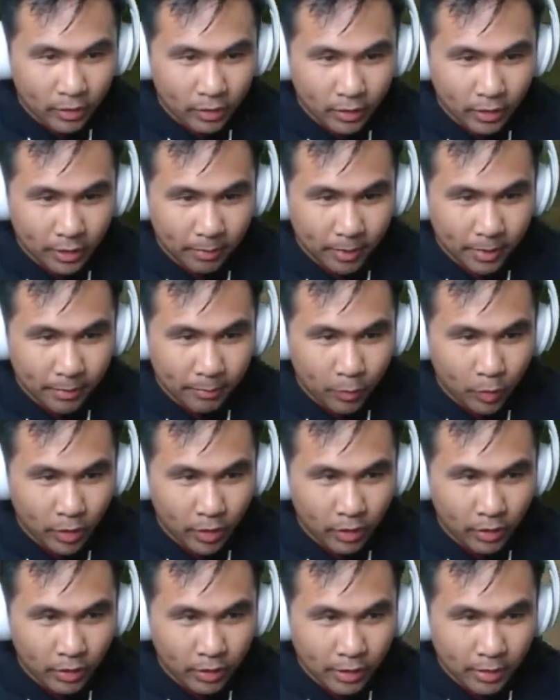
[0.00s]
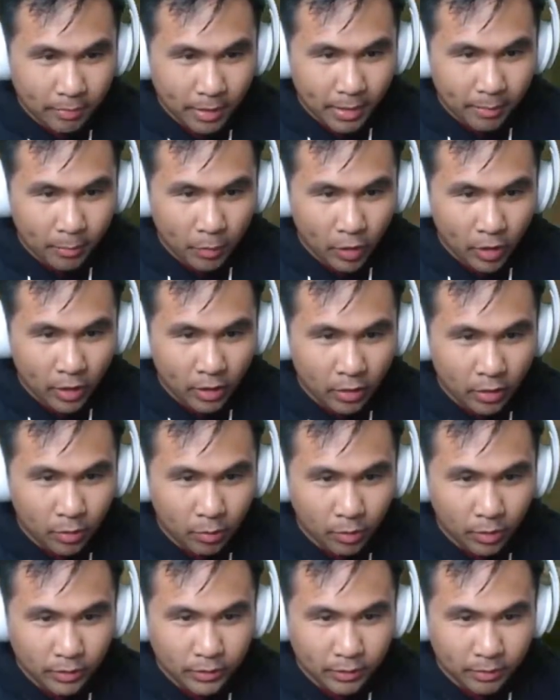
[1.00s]
Anybody more? Anybody more? Who
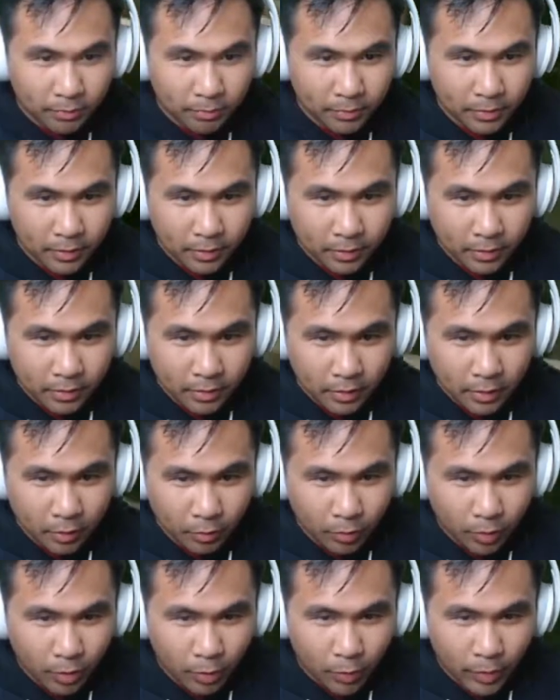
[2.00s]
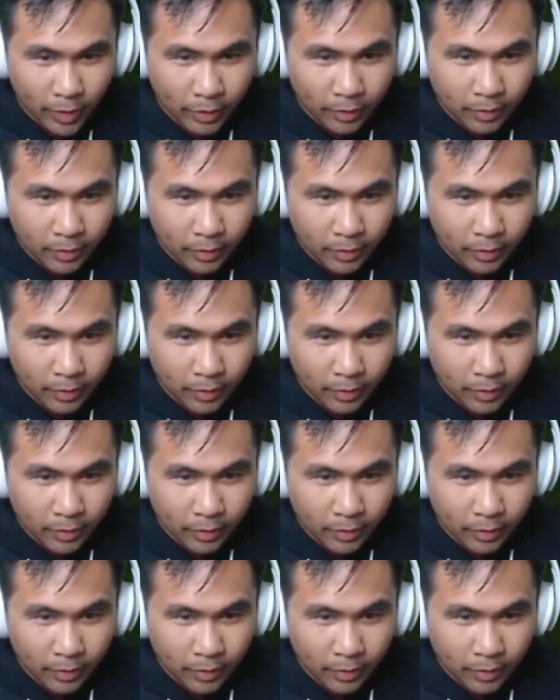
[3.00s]
wants some? Oh, wrong way.